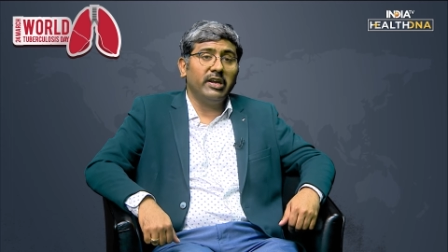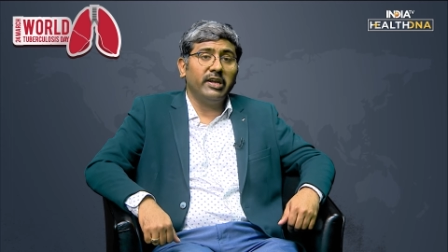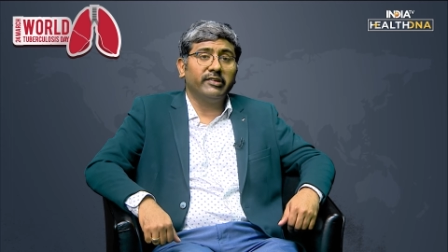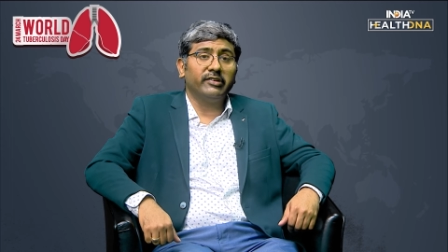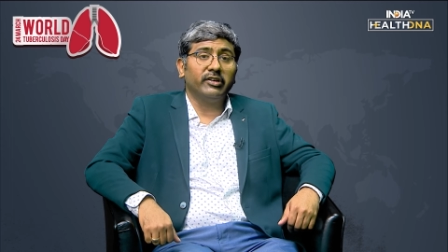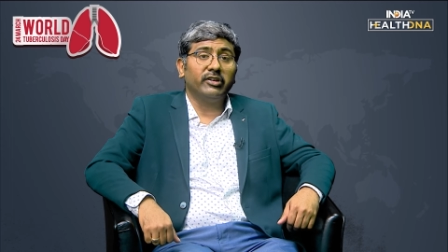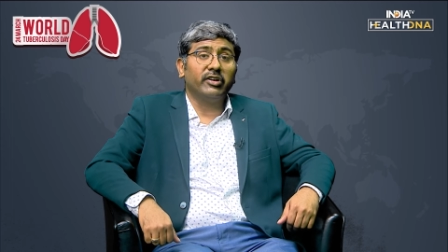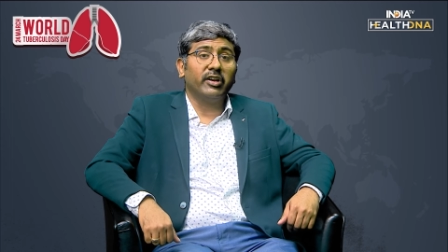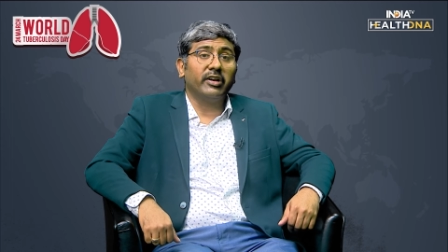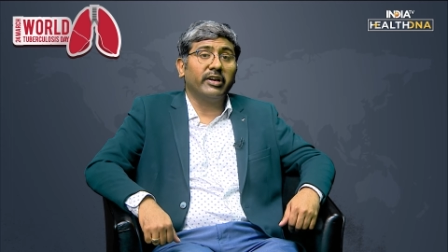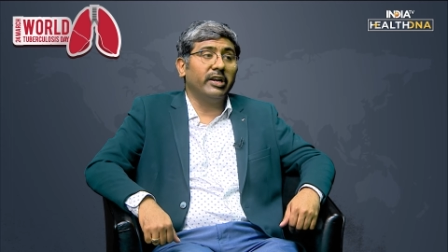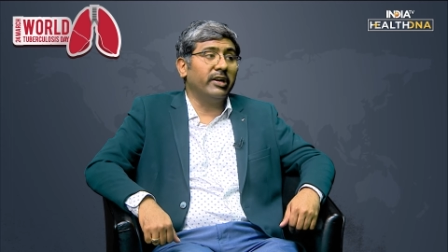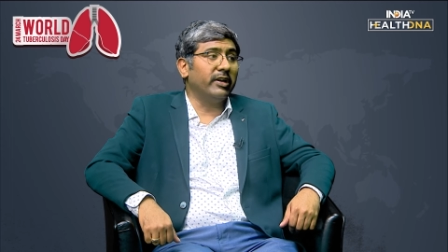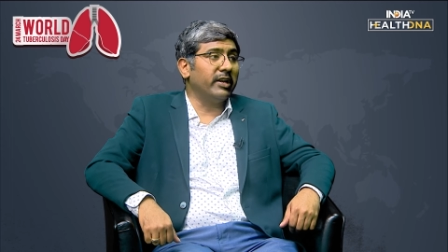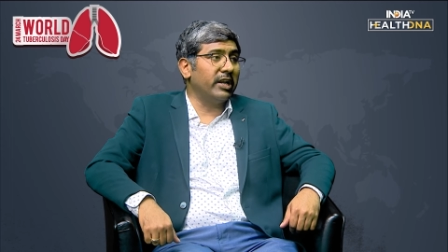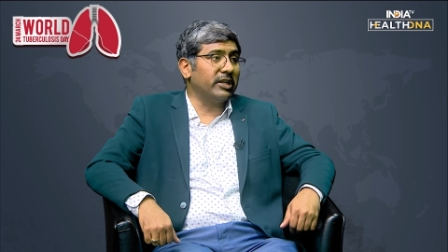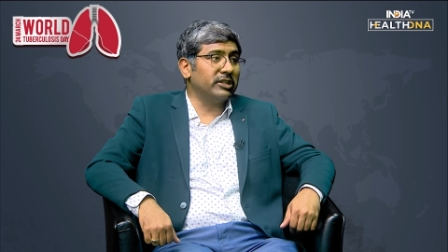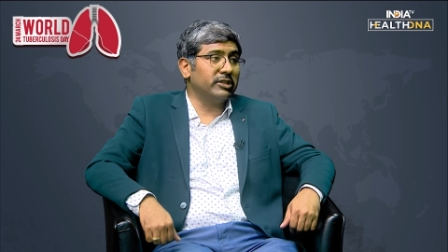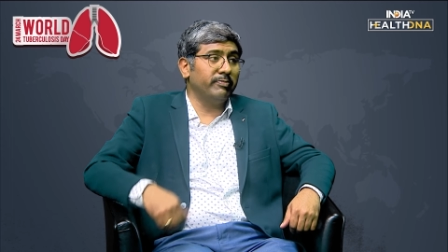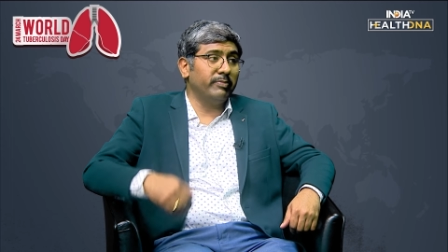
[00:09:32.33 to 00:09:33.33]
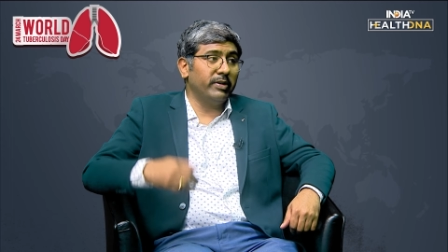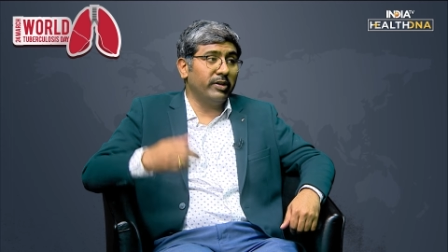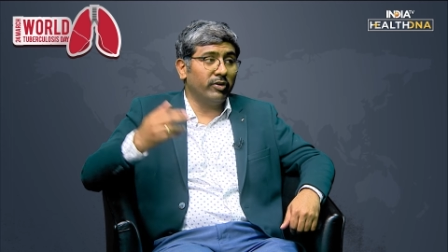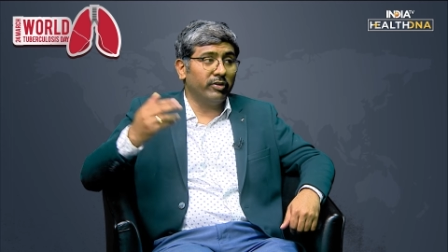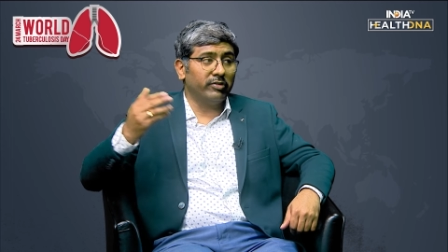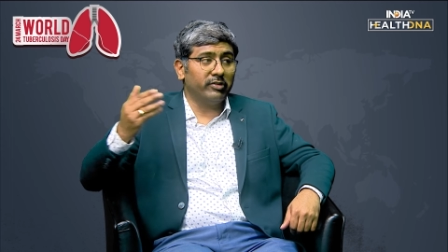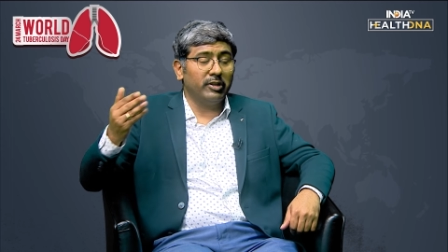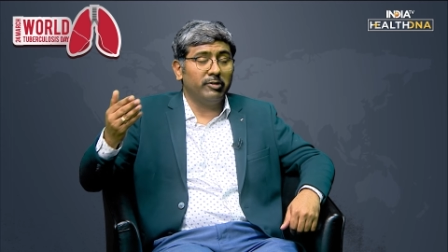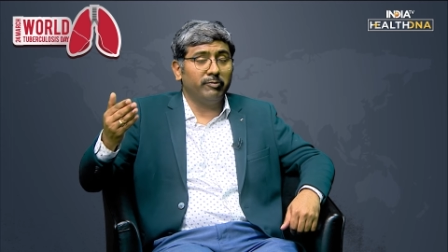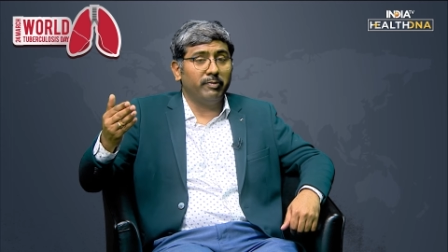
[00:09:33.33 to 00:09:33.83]
is a drug interaction
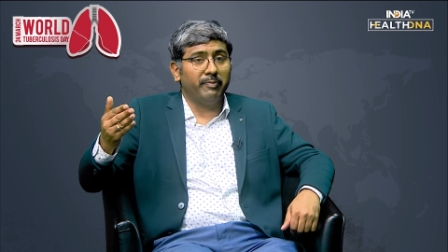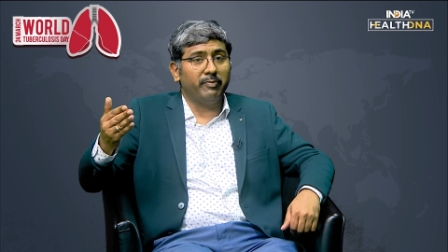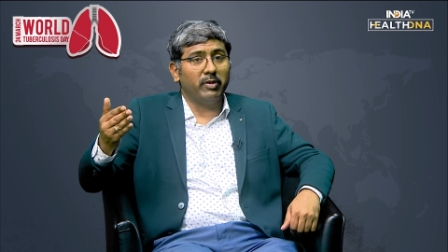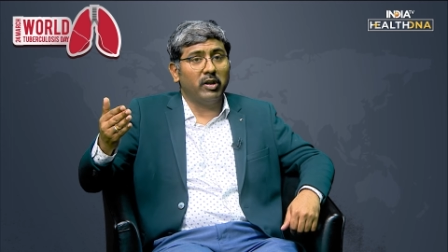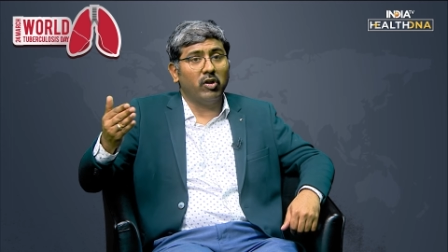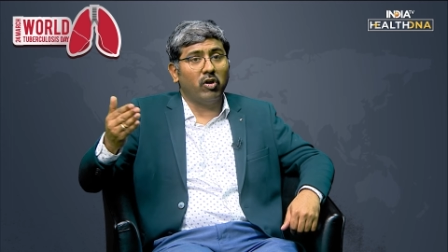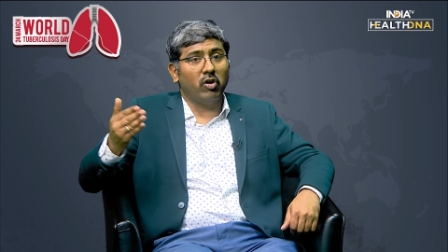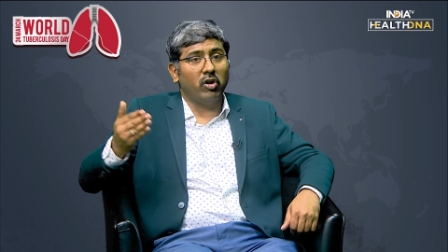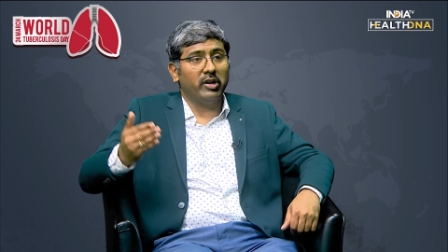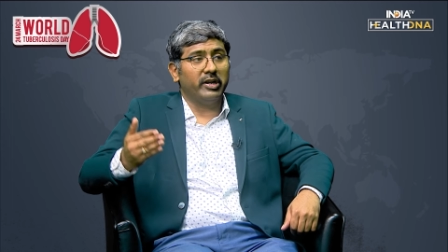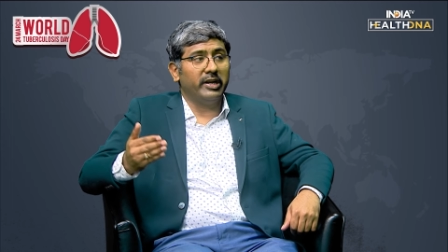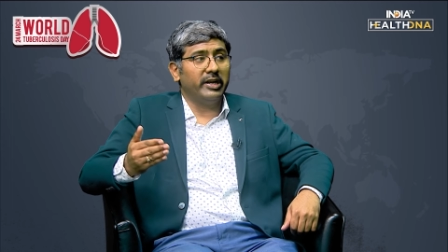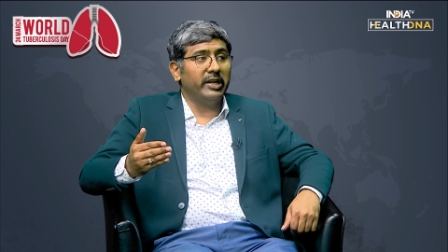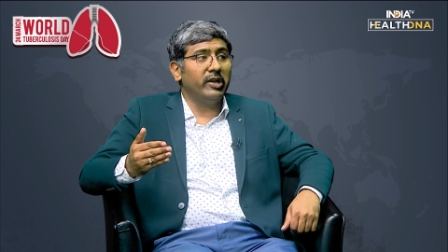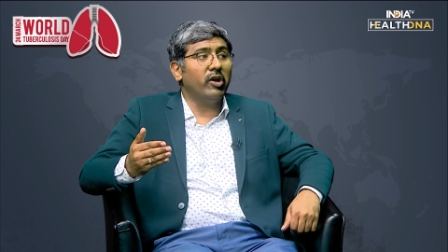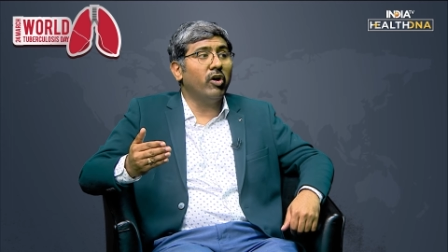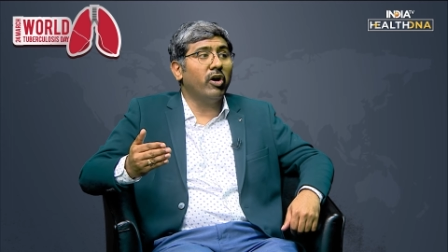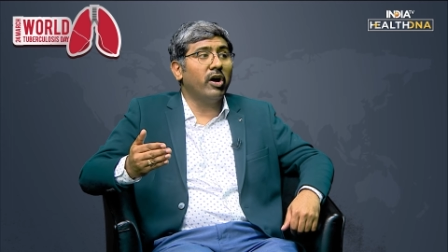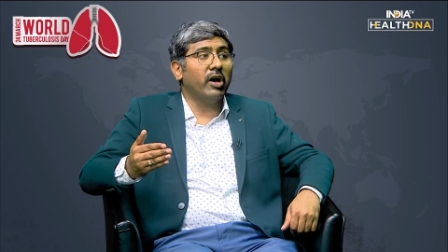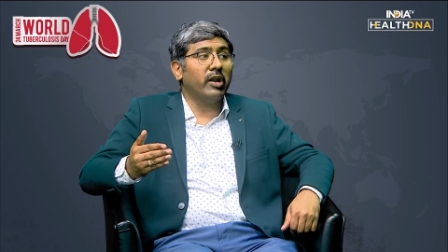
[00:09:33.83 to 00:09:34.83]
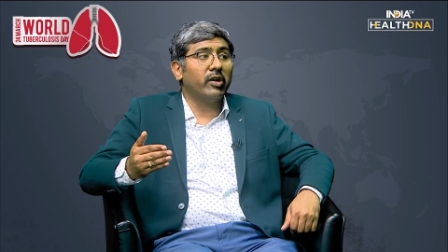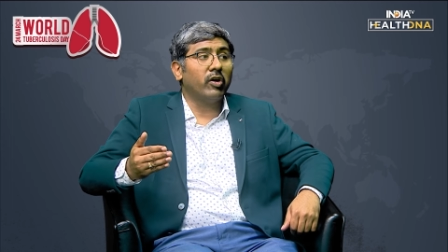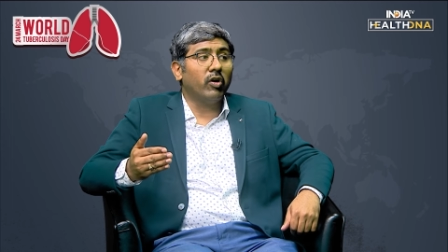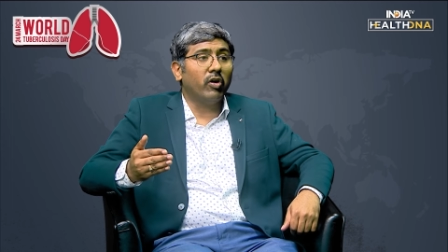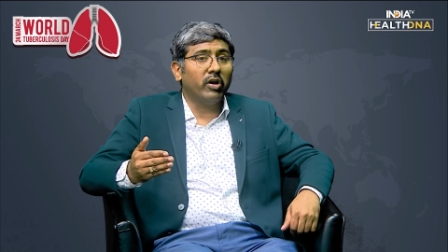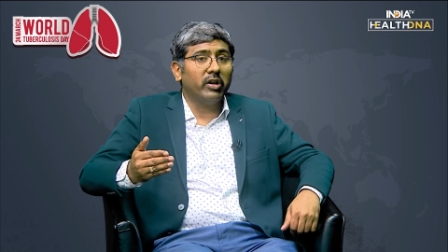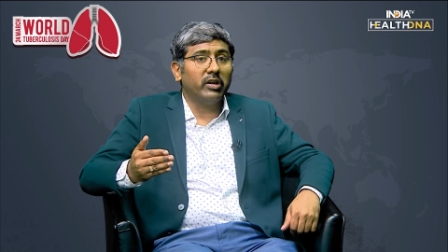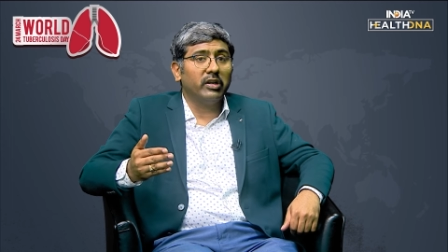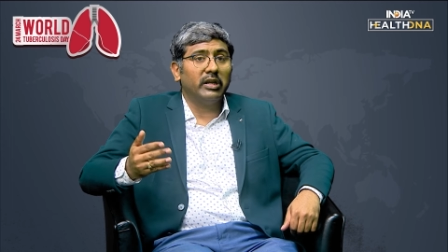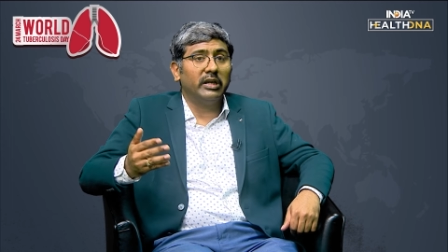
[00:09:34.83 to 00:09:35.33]
because these people already are
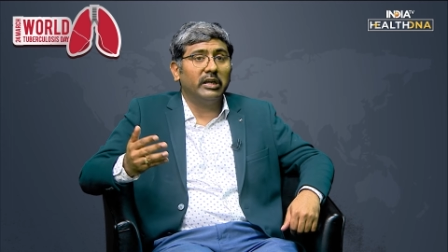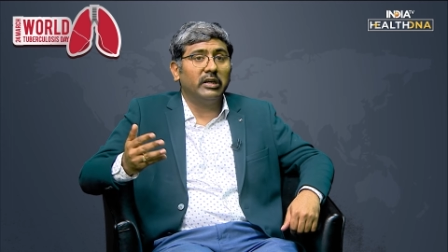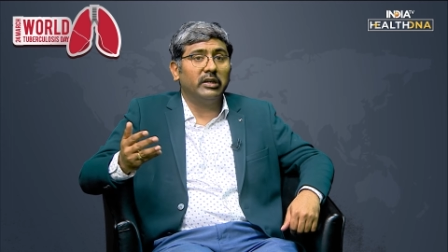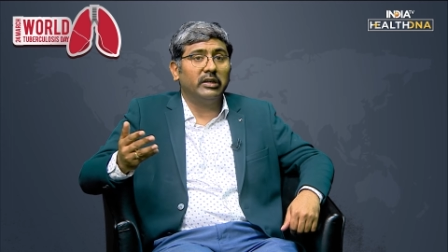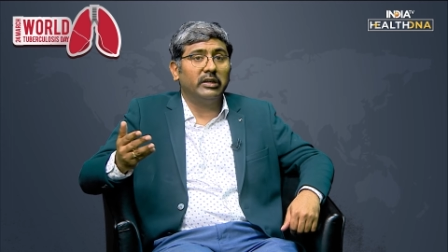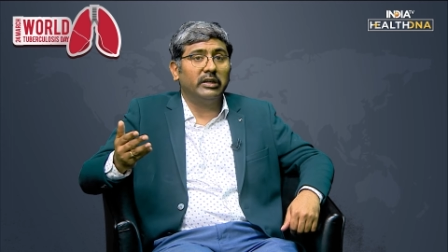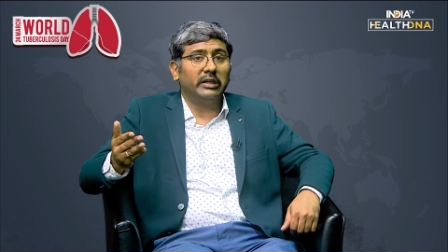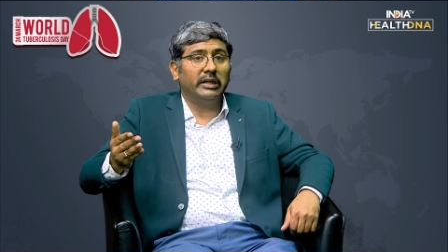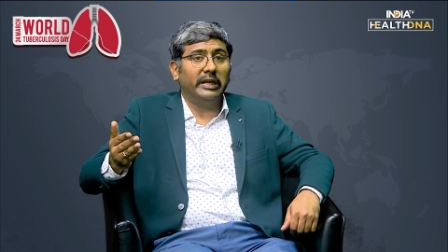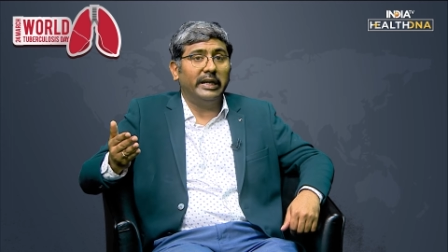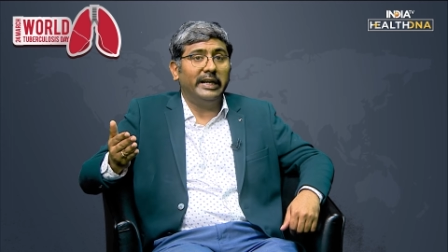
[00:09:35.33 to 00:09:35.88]
on uh,